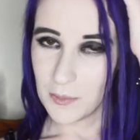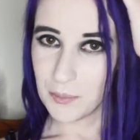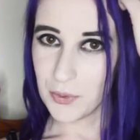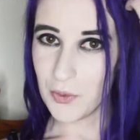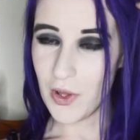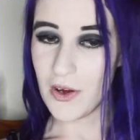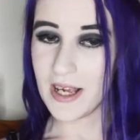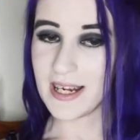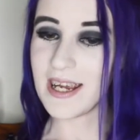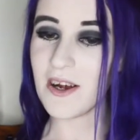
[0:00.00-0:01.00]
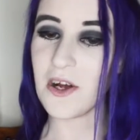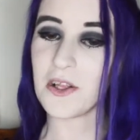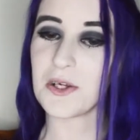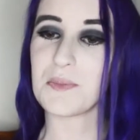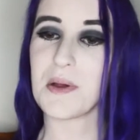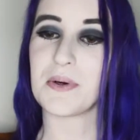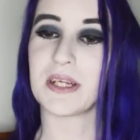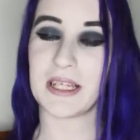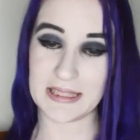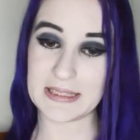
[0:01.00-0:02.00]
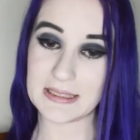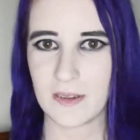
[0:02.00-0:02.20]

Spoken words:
prolong any hair color you may put in it.